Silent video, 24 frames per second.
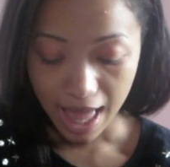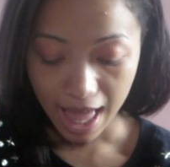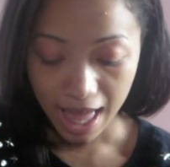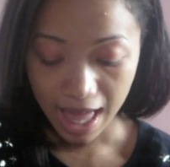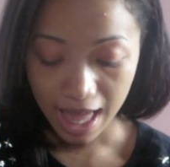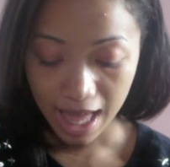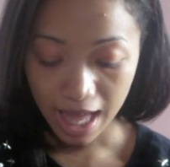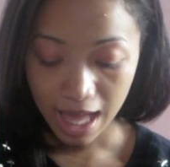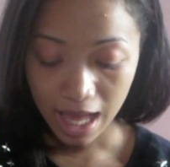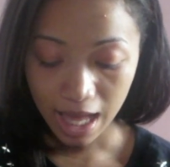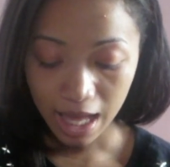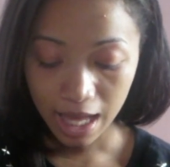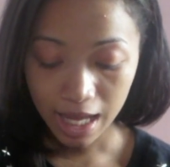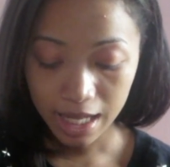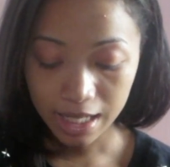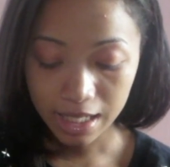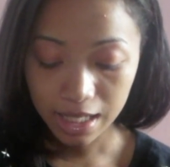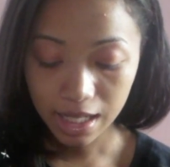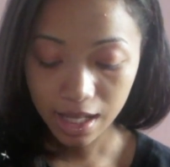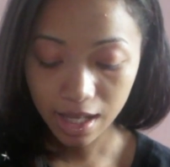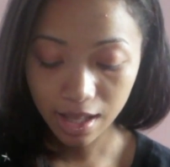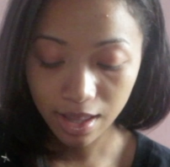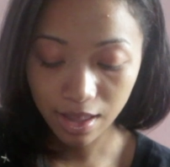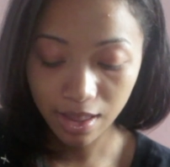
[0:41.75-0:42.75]

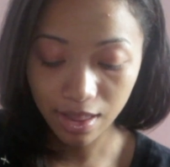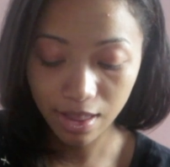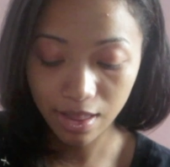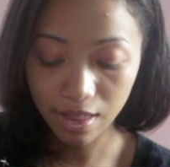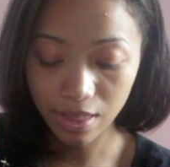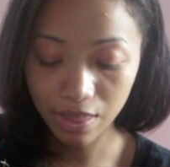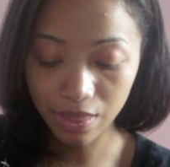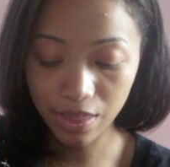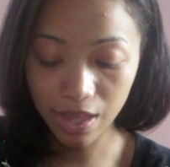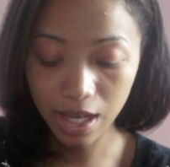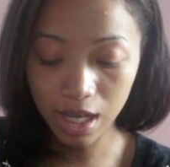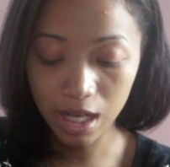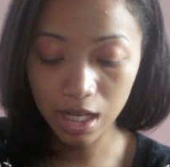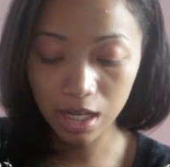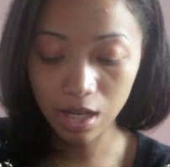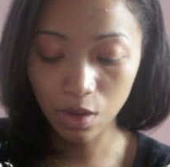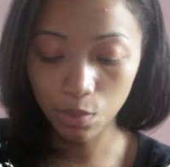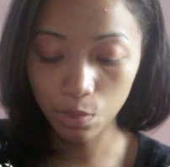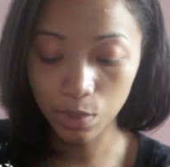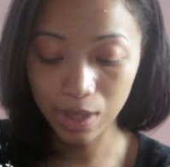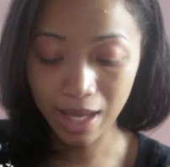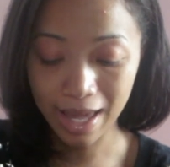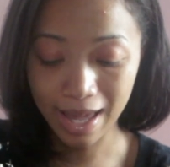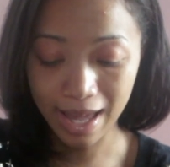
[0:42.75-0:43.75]
And
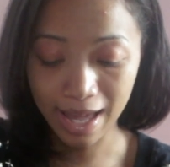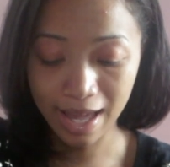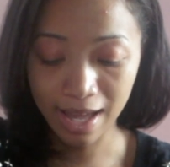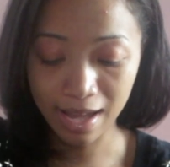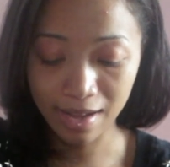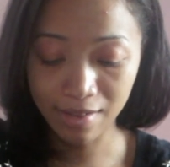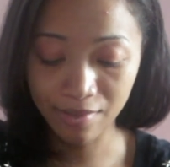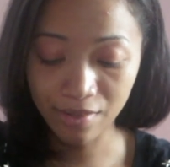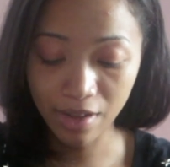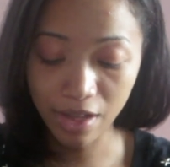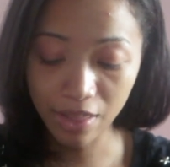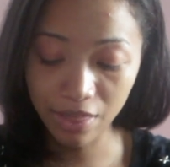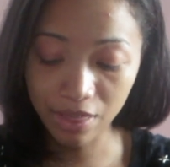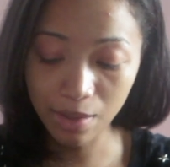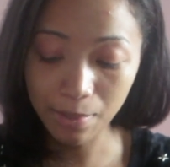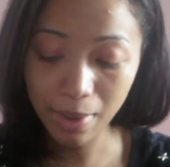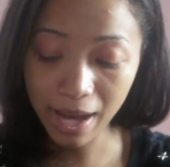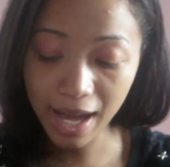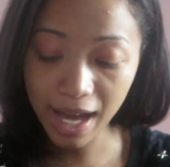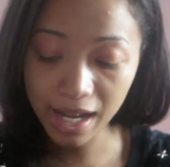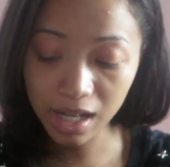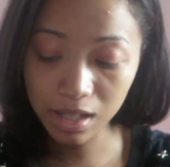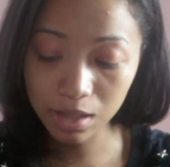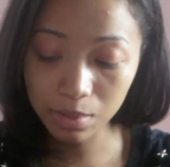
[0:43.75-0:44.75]
then we have the
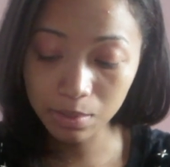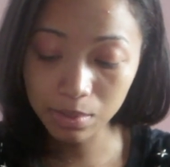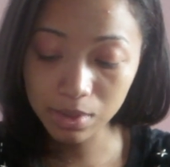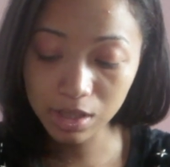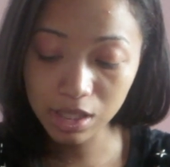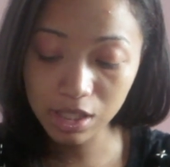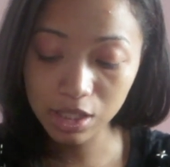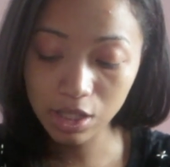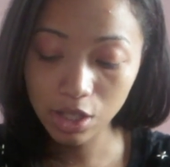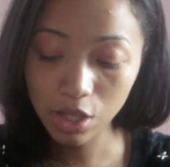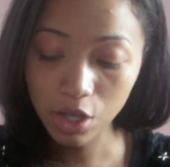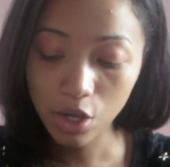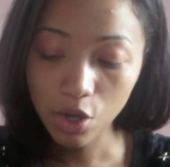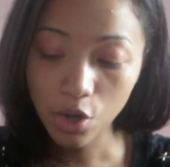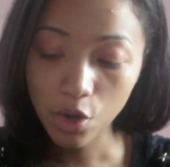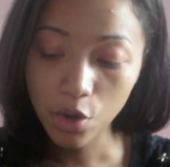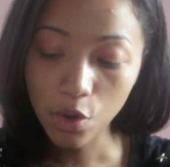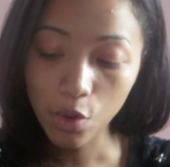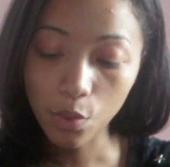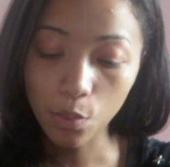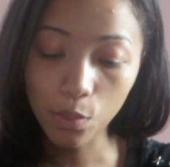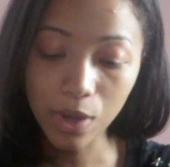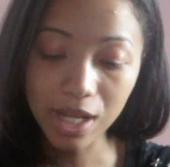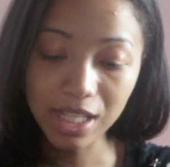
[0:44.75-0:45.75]
bottoms,
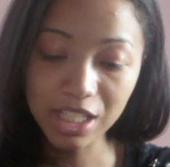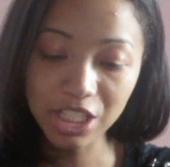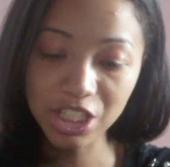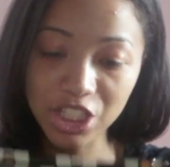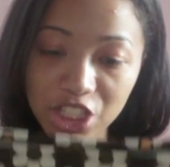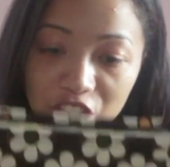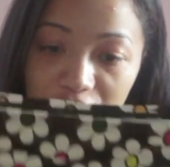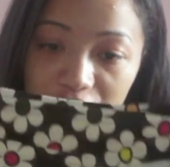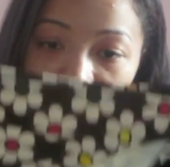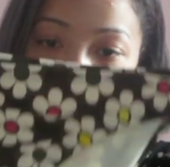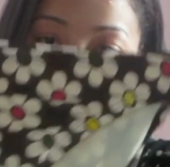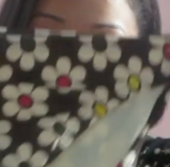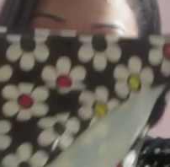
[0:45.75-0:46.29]
which